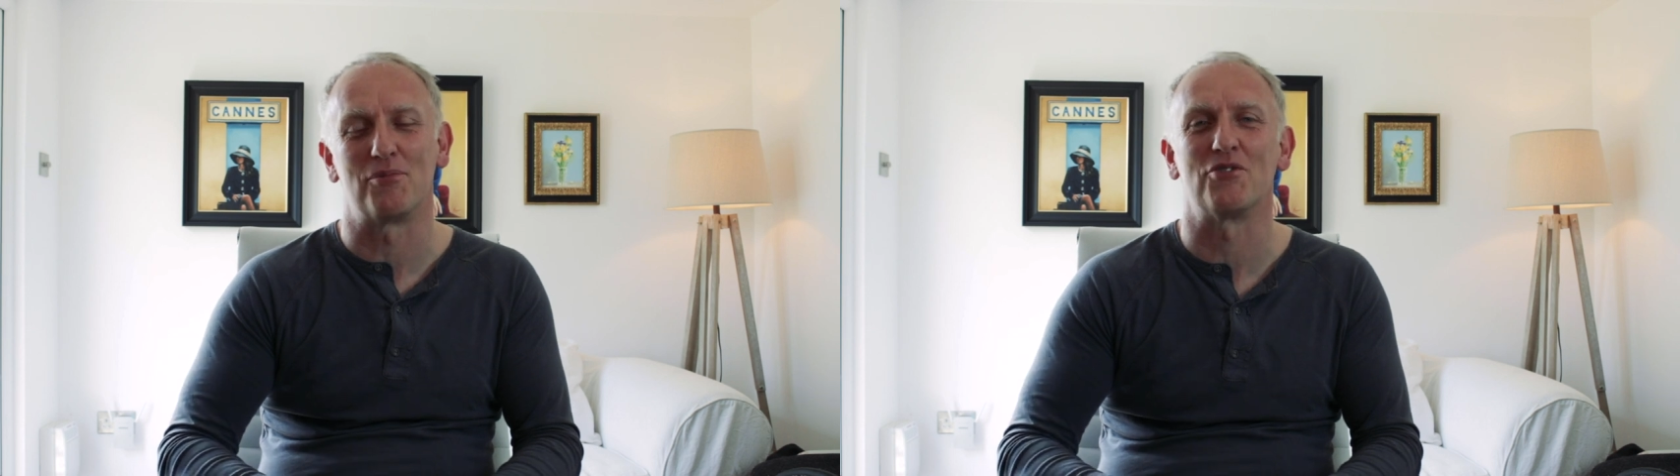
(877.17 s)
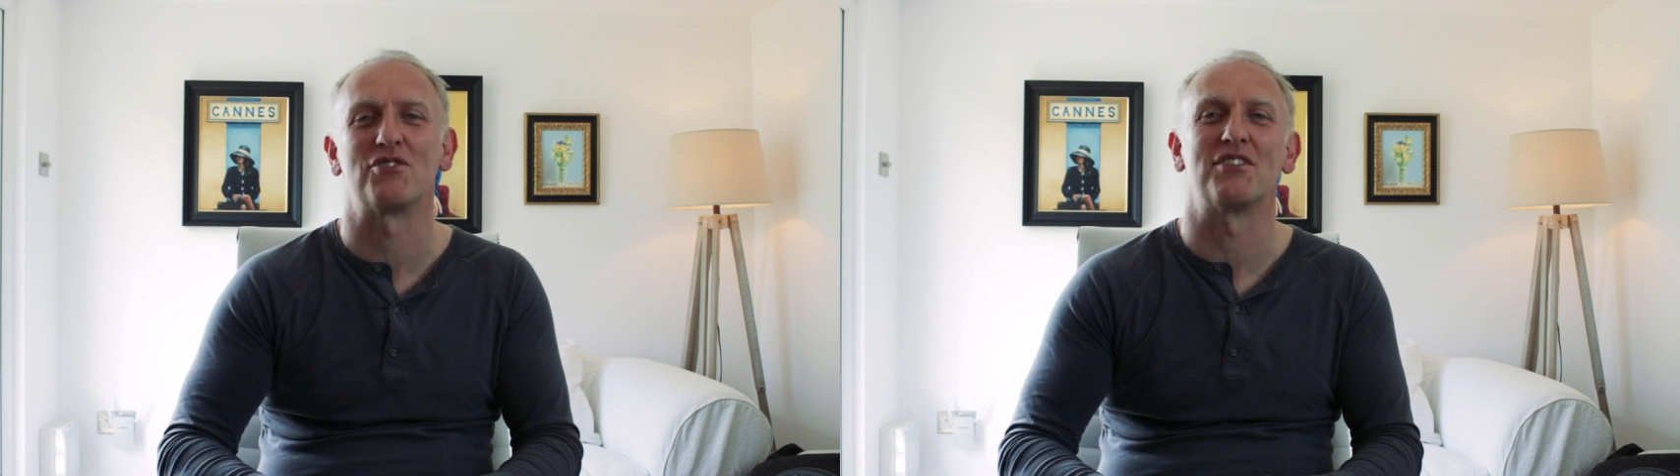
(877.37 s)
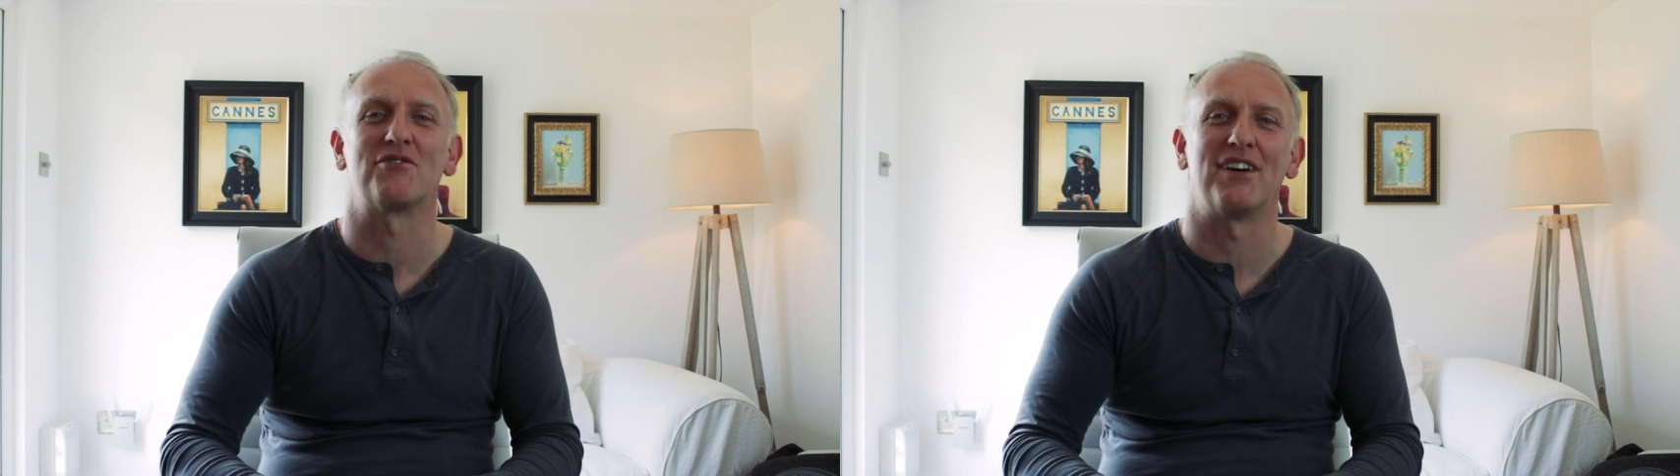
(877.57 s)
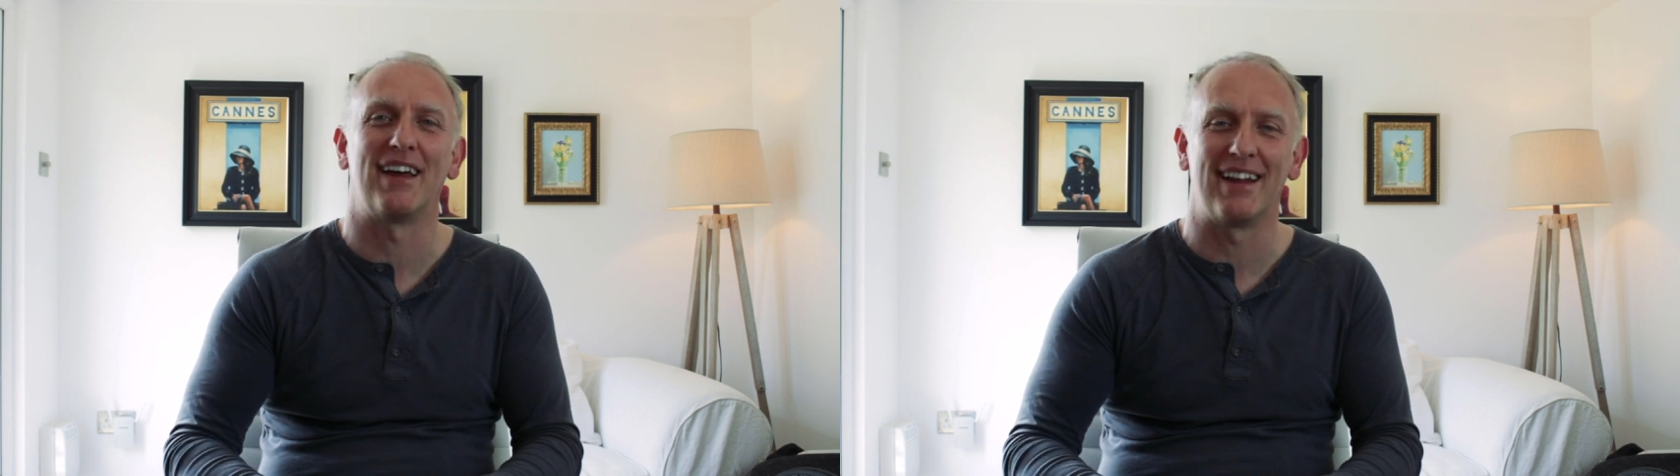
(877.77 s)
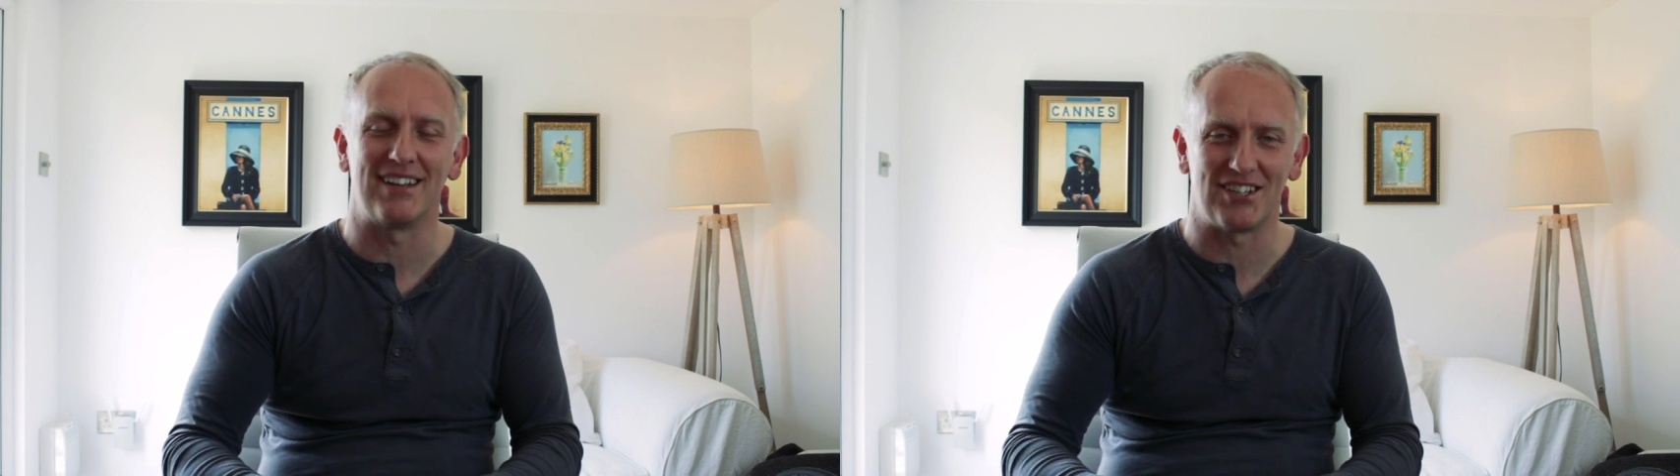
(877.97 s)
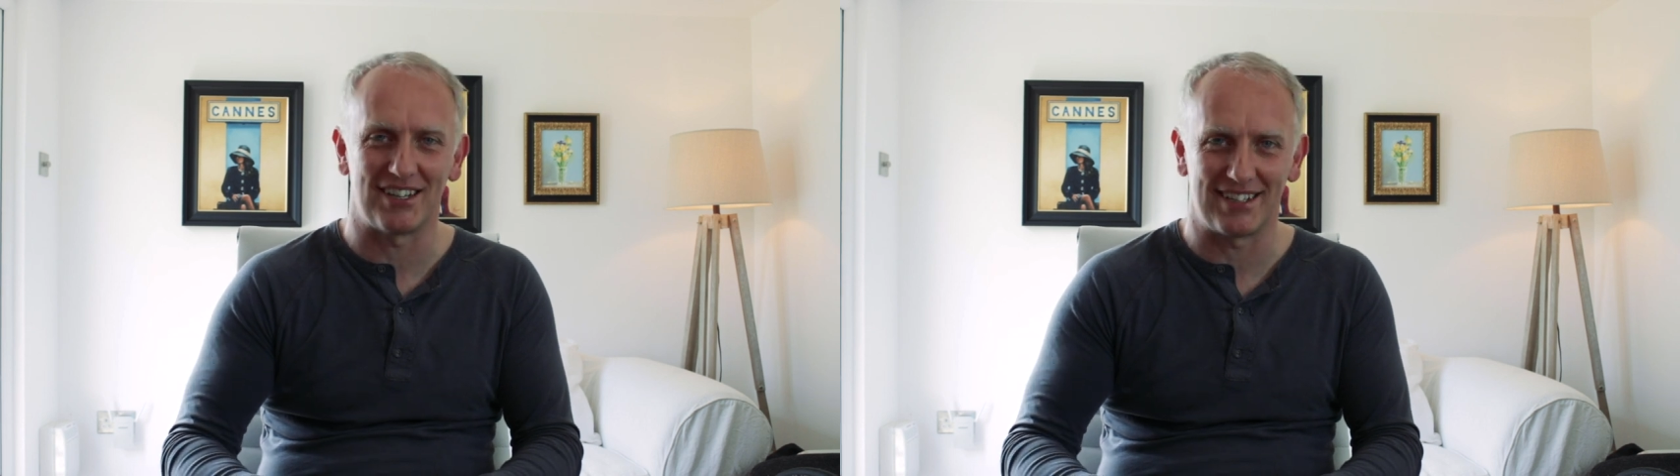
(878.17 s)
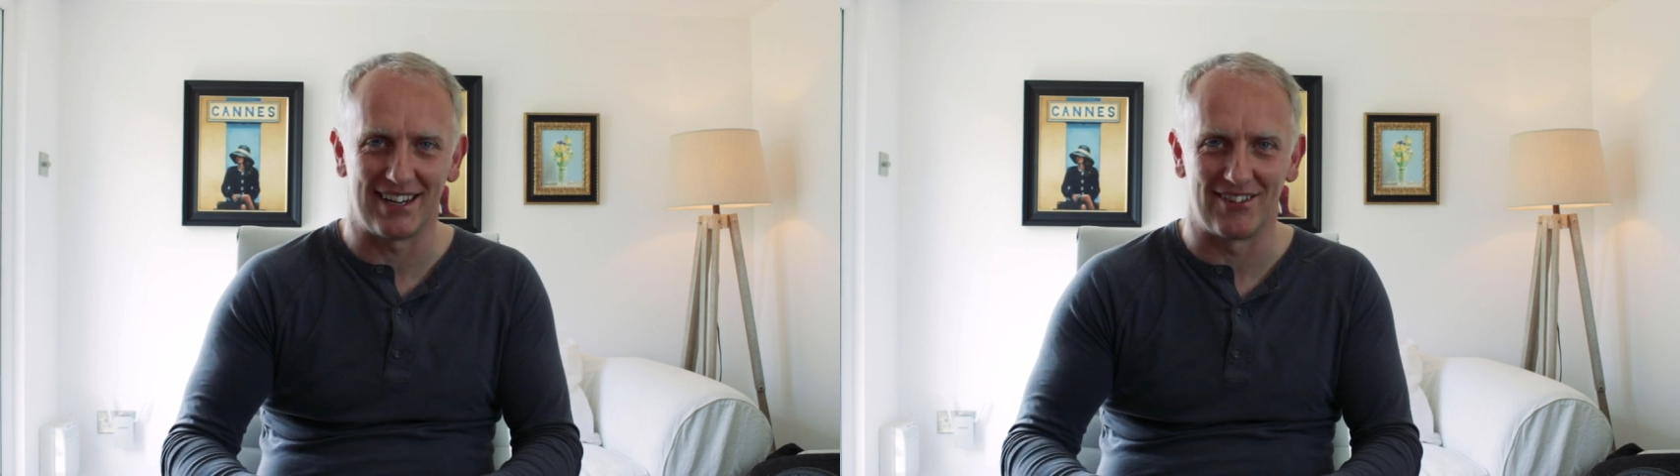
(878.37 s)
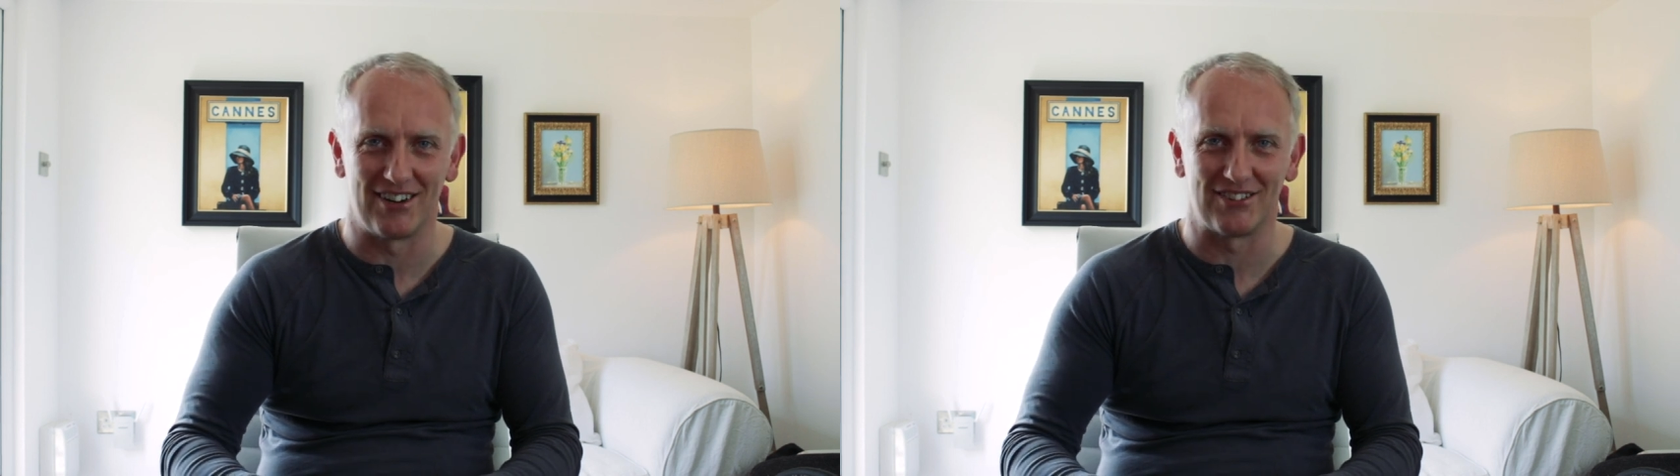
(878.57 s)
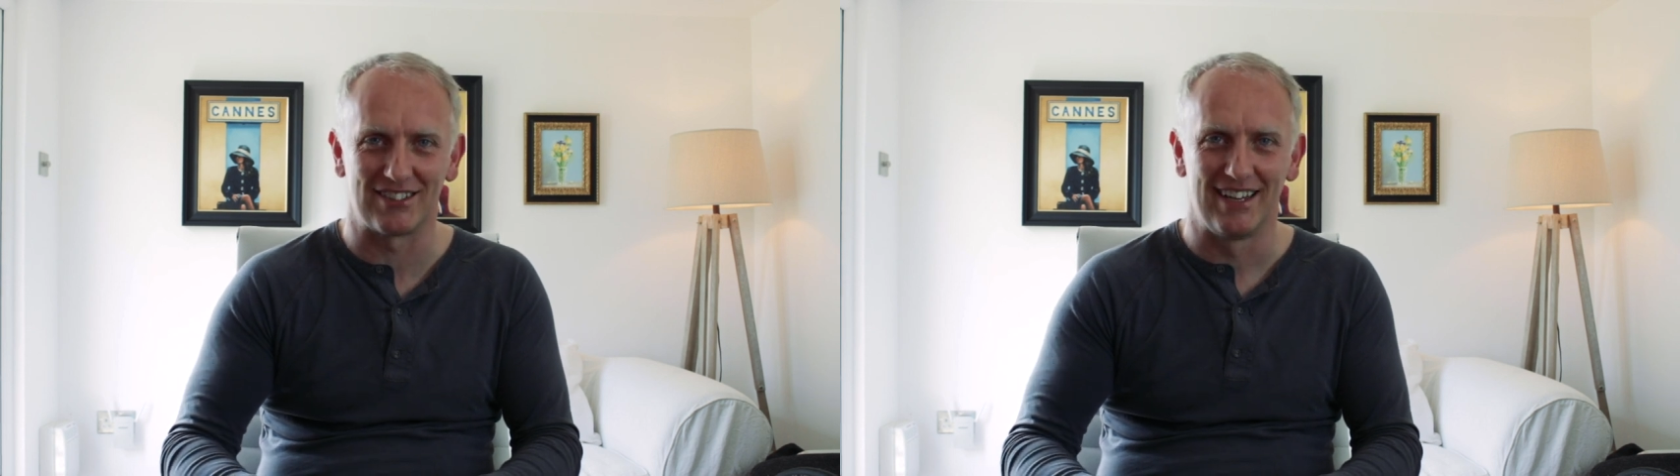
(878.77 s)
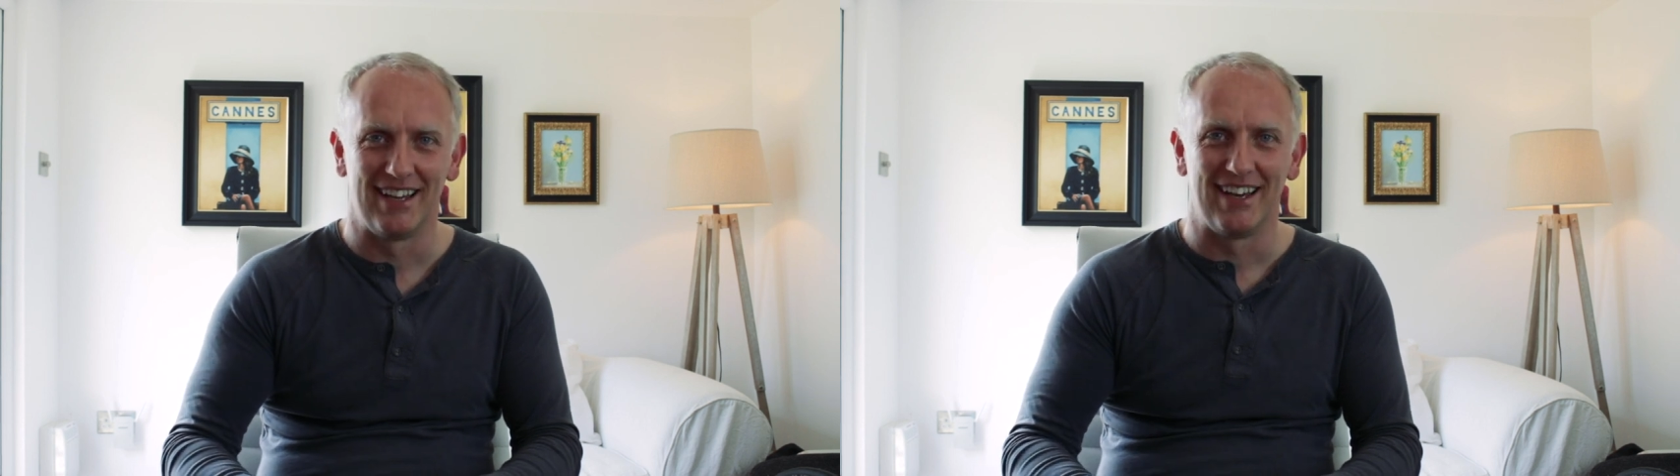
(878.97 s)
Portraits by NHS
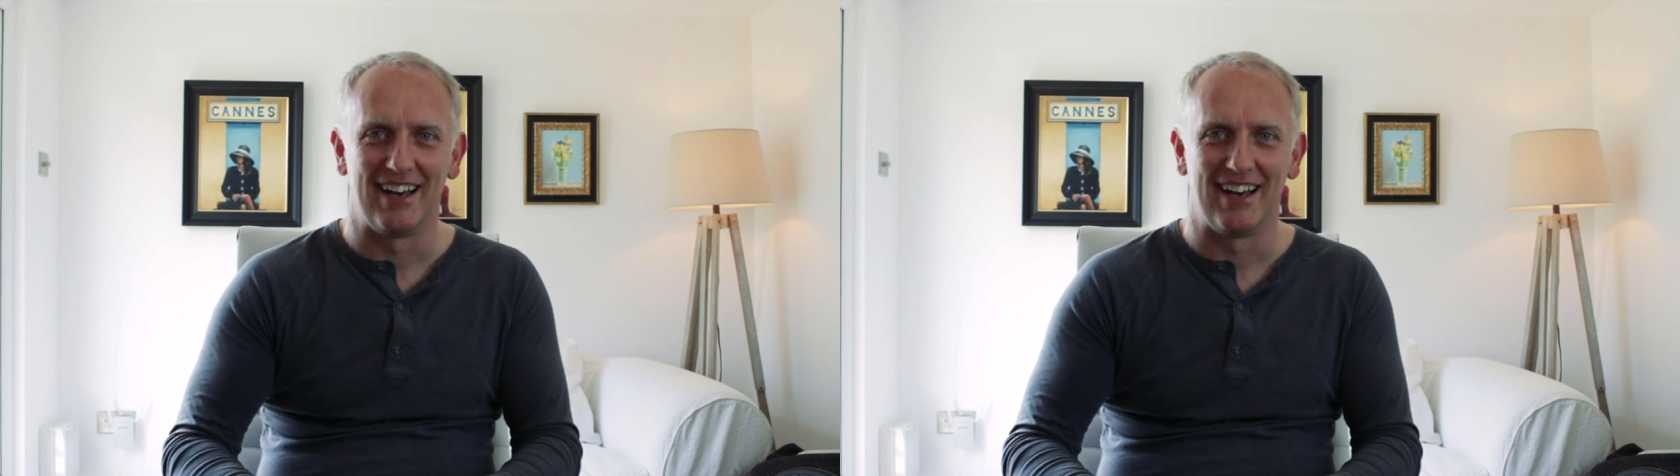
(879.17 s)
Heroes.